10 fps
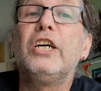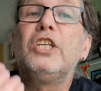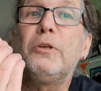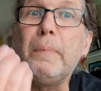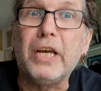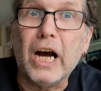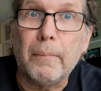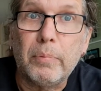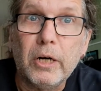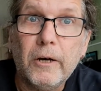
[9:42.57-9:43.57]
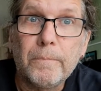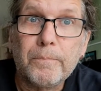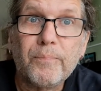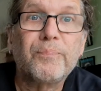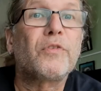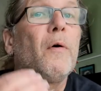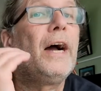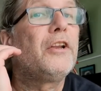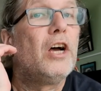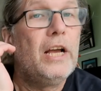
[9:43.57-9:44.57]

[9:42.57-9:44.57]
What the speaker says: speak up, right?